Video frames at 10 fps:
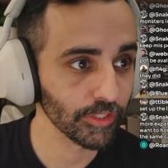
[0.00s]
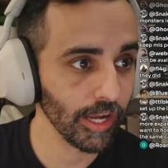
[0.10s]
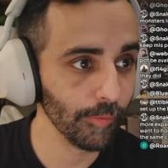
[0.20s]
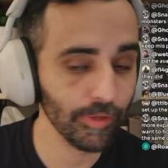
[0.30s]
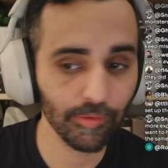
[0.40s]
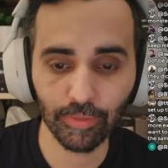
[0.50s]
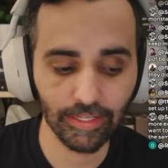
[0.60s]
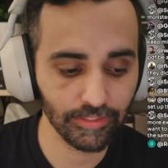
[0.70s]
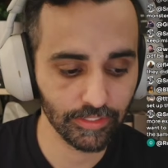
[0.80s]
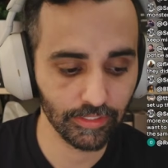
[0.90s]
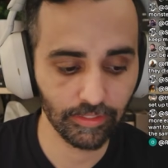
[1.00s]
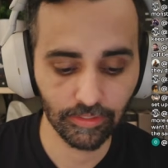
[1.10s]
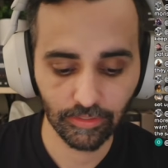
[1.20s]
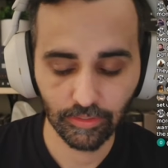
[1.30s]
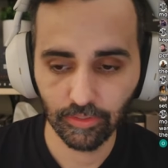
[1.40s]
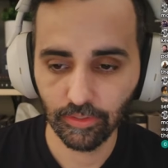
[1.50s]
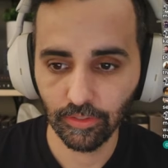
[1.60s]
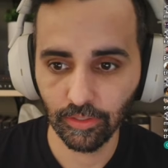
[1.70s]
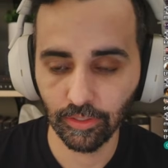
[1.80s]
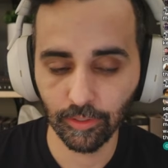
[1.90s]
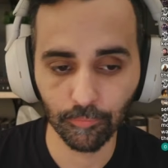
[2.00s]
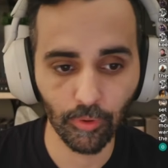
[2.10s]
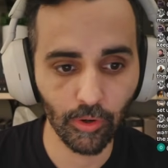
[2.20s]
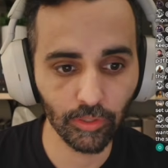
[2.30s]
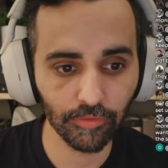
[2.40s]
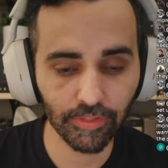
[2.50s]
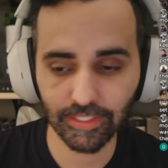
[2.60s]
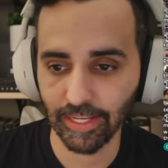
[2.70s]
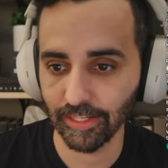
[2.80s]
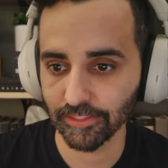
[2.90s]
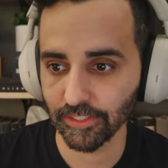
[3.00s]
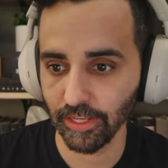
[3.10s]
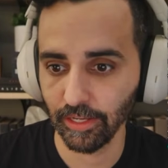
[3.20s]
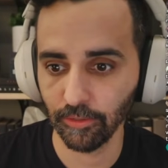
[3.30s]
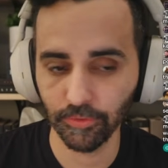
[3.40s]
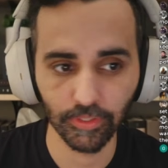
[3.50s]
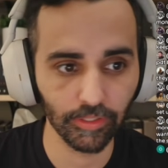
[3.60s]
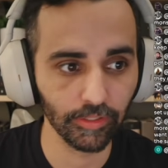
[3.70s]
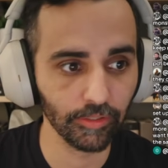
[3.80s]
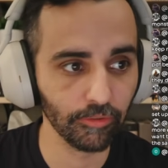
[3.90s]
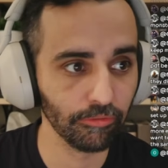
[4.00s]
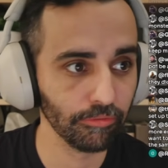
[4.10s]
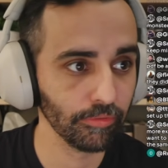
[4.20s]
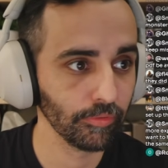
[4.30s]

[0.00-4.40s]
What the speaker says: copied and pasted all of the text out of.